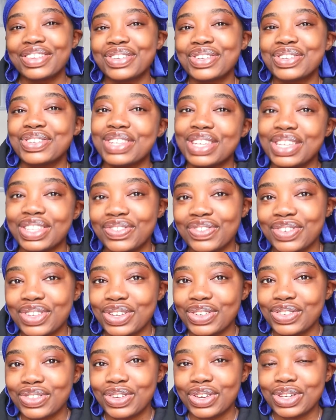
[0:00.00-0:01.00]
what today's
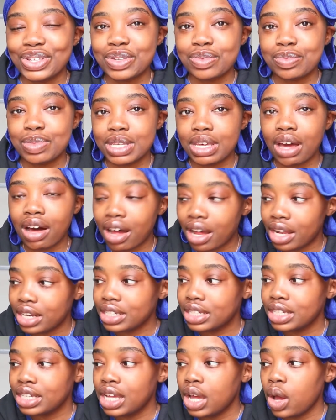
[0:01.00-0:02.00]
video is going to be
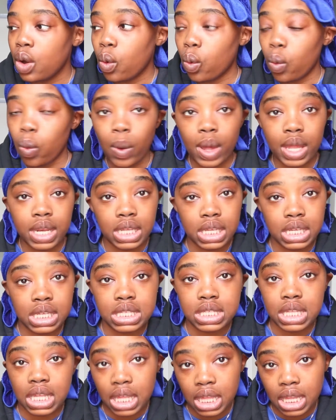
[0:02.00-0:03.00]
on. What
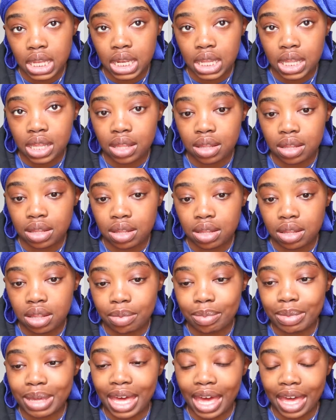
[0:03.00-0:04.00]
is in
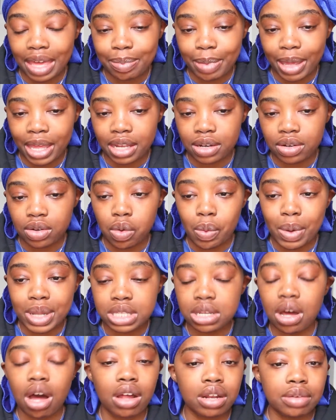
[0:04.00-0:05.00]
my iPad, or
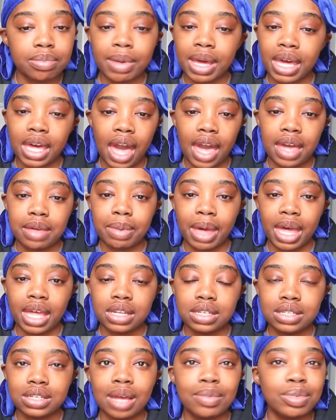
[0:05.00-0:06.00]
what's on my
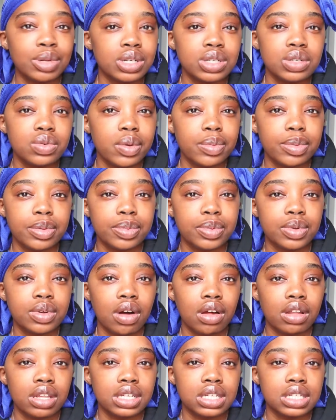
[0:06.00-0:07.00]
iPad. I'm not sure what people
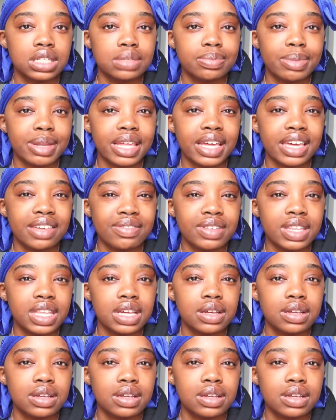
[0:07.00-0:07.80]
call it, but like I feel